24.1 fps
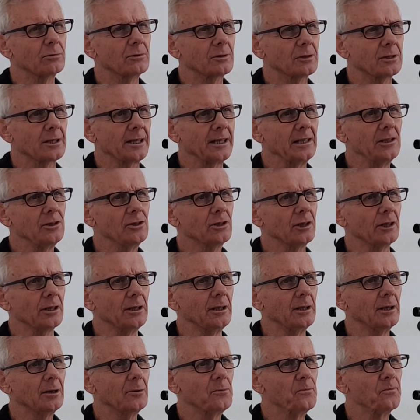
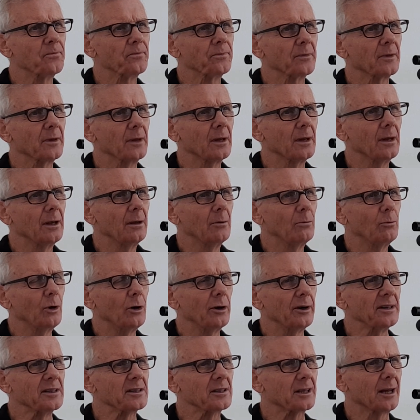teaching, where
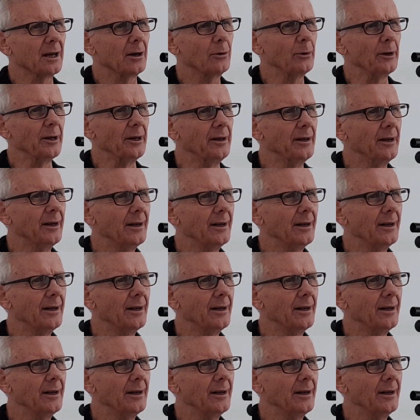it's going,